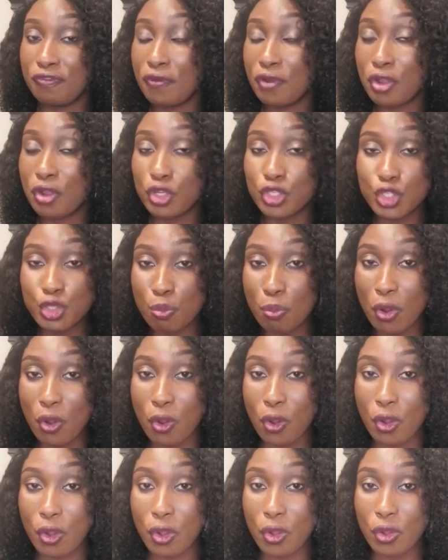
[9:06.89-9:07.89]
focused
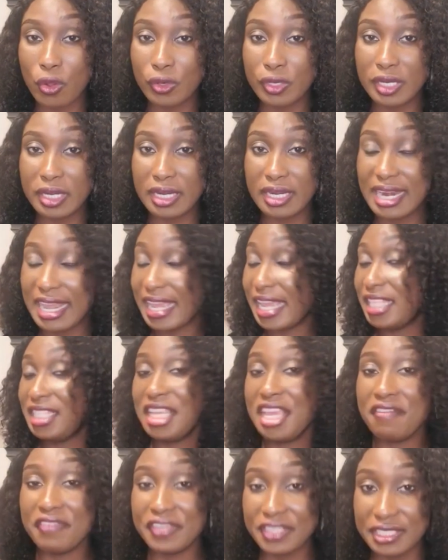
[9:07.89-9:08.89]
more on
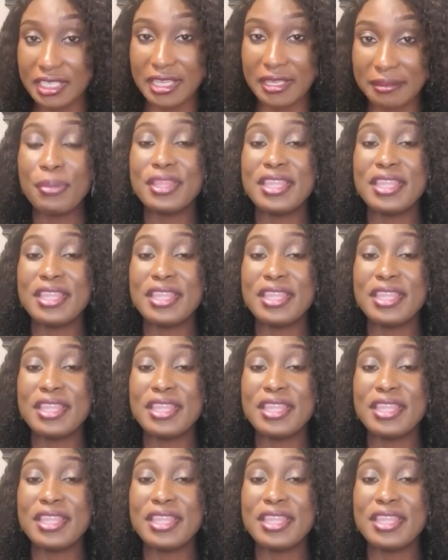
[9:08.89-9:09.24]
negativity,